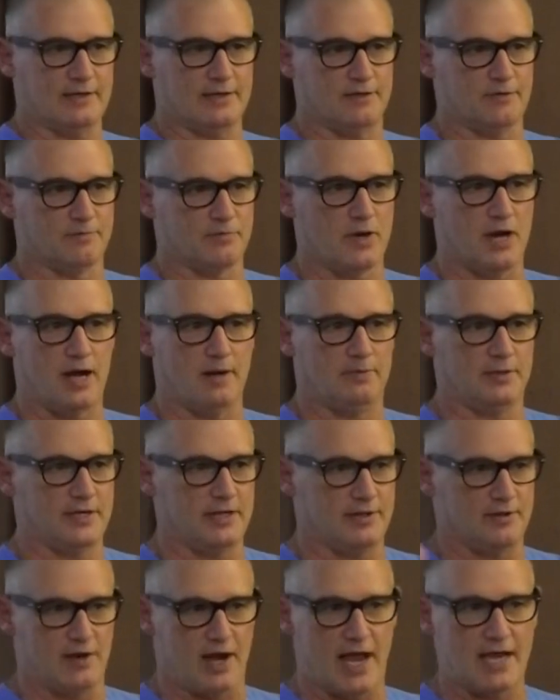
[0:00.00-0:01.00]
and you're
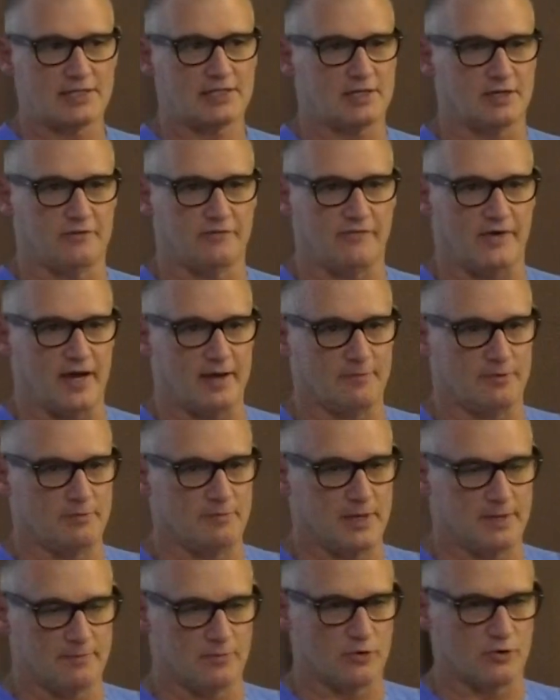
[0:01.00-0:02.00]
probably either asking a family
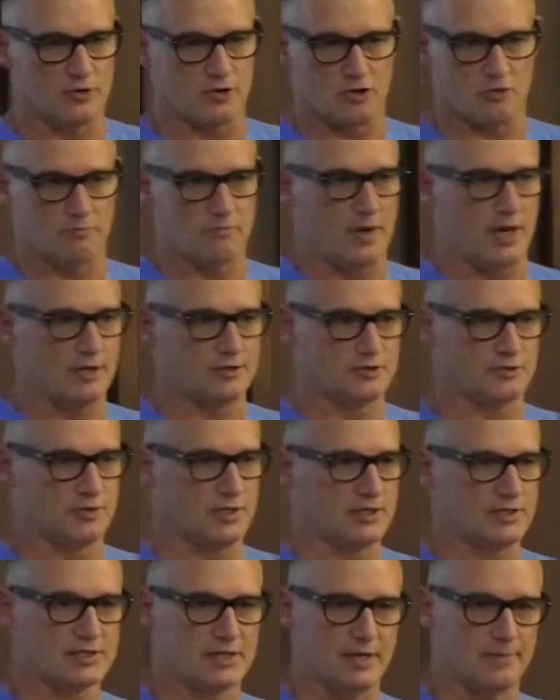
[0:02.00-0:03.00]
member, or you're
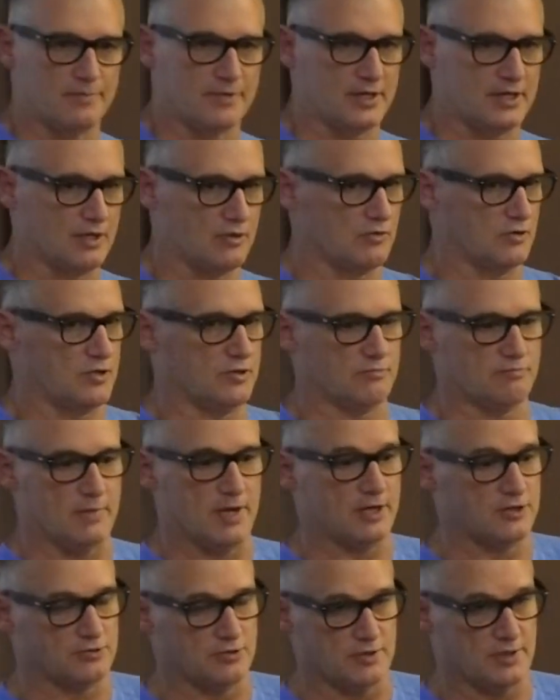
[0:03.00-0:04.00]
measuring something, or you're
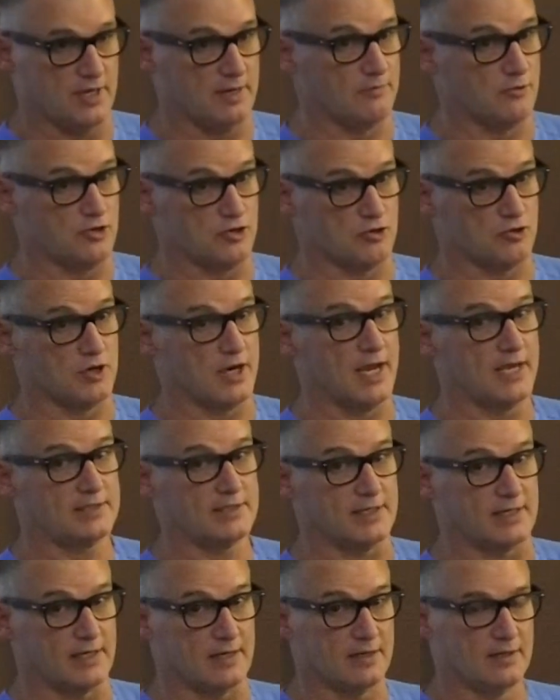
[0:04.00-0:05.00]
measuring them, or you're
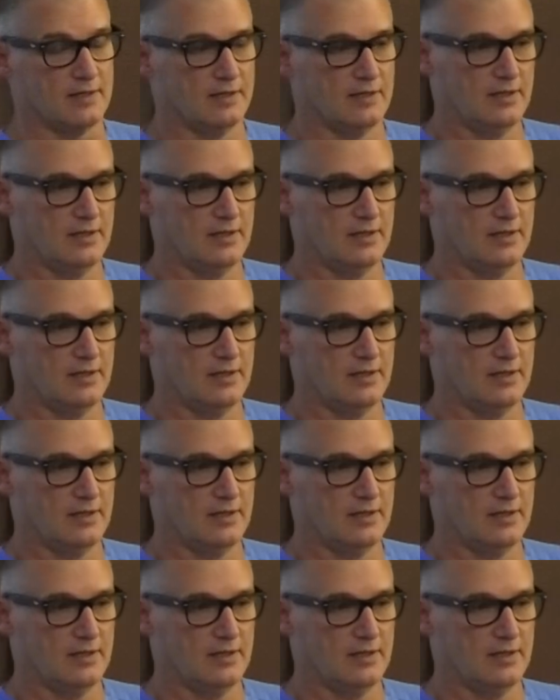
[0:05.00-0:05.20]
guessing.